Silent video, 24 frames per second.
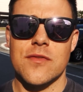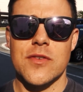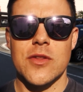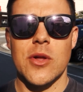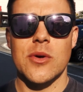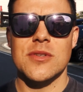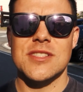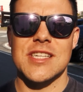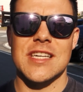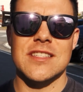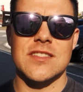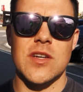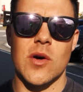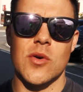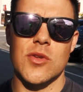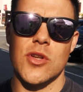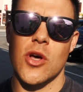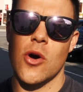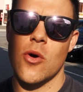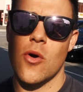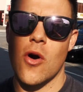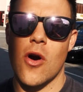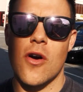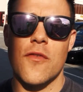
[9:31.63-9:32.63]
For those that don't
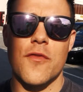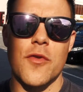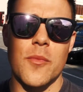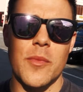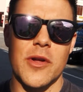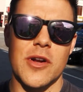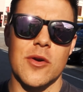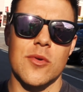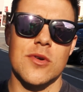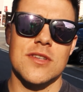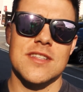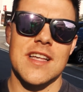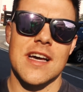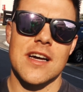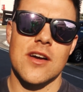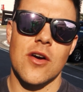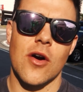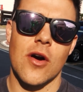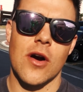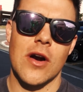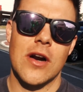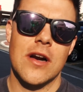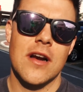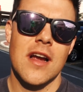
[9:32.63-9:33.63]
know, aren't familiar with that
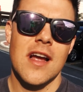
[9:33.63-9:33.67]
car,